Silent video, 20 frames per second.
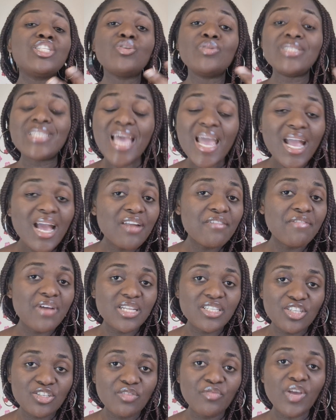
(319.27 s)
to take
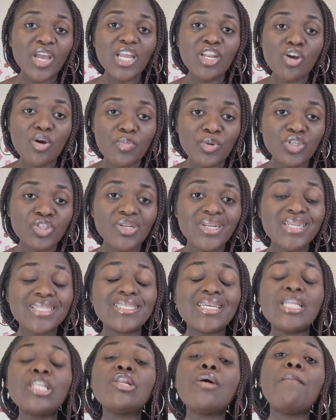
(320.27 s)
advantage of any
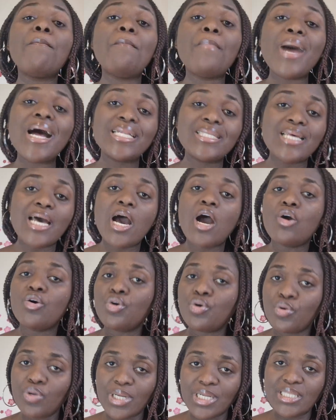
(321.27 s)
opportunity, no matter how
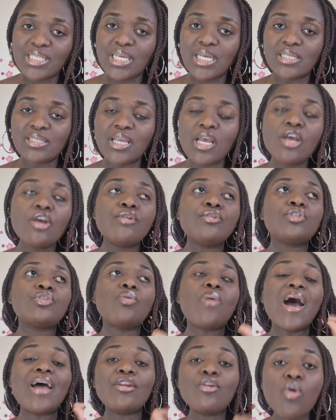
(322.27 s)
good it is.
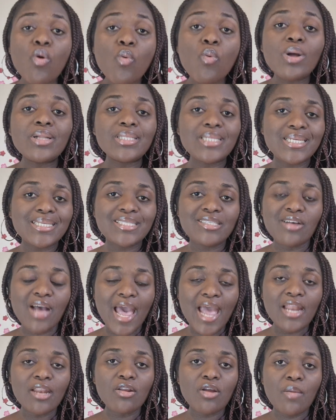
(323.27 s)
So I don't want this to
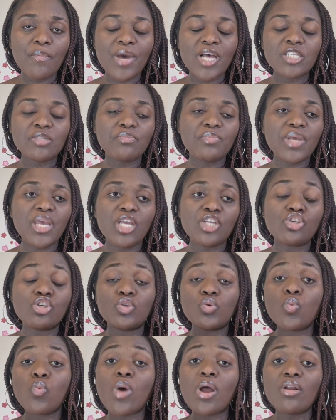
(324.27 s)
end up as being
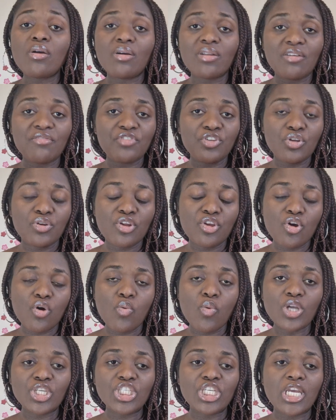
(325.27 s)
just one other video that you're
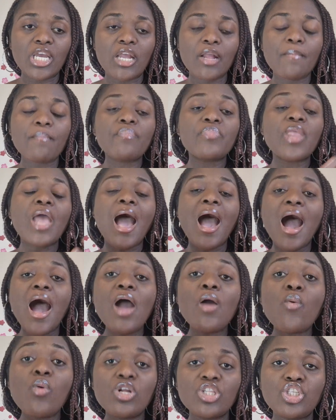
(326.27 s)
watching.
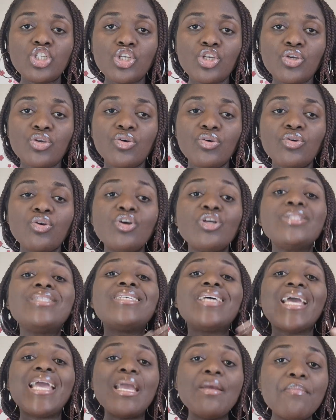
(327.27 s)
I want you
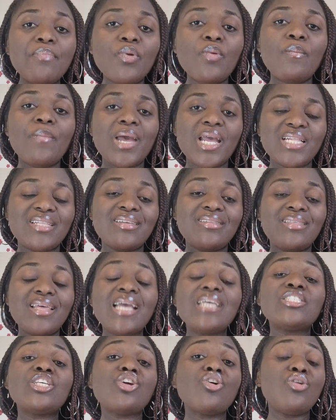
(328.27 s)
to implement the
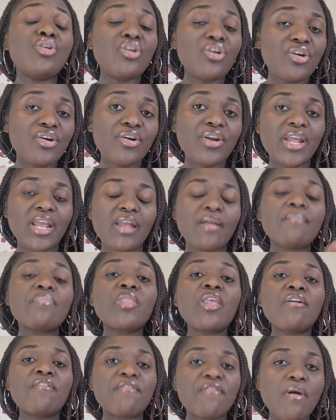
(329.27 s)
things that you're learning
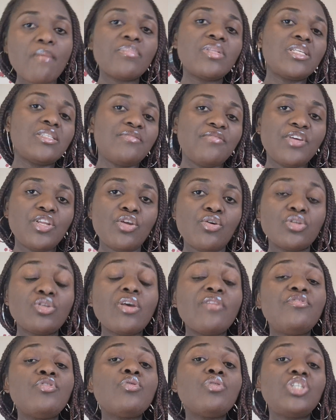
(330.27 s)
from this video.
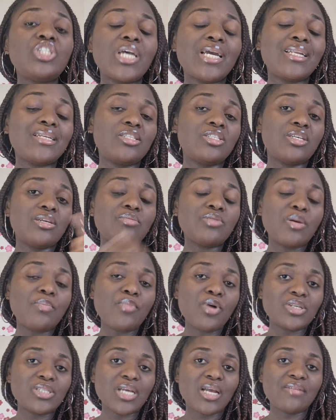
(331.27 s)
So if you check the description
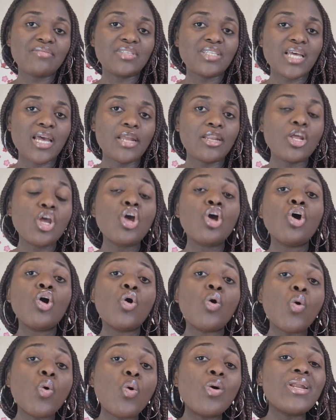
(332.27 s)
box, like I've said,
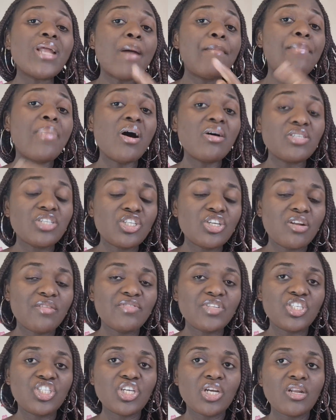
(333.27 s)
or the about section of
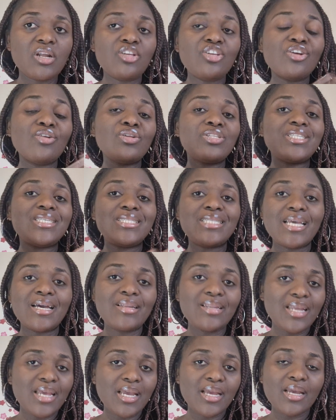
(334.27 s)
this channel, you're going to see a
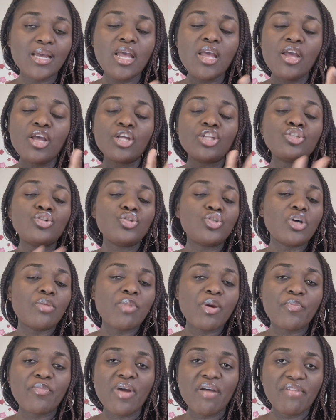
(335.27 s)
link to join
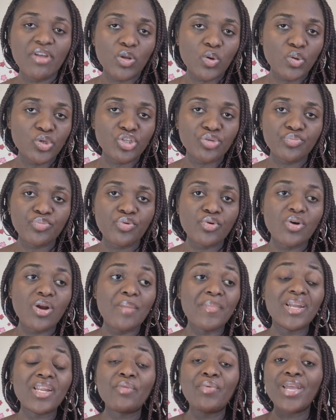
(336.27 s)
my private coaching
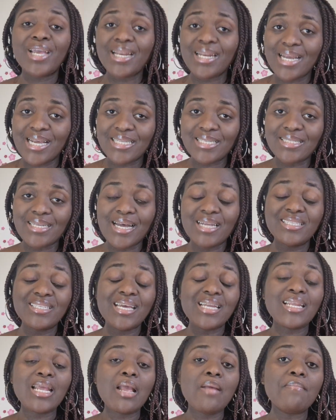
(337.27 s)
program, and then we can get
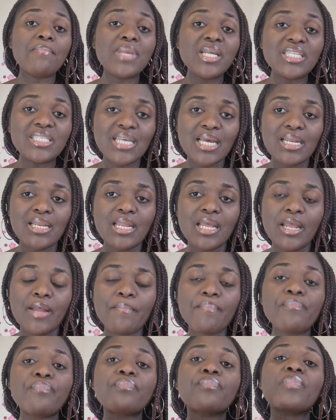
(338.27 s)
started
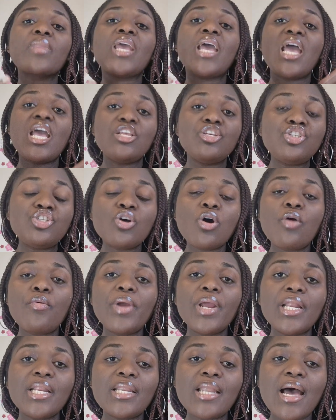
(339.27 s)
immediately,
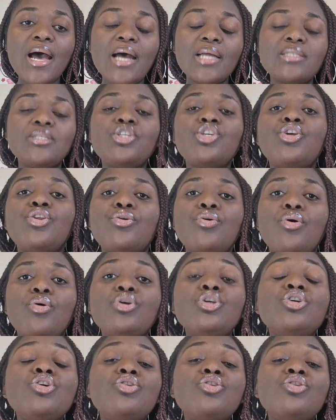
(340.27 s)
ensuring that you know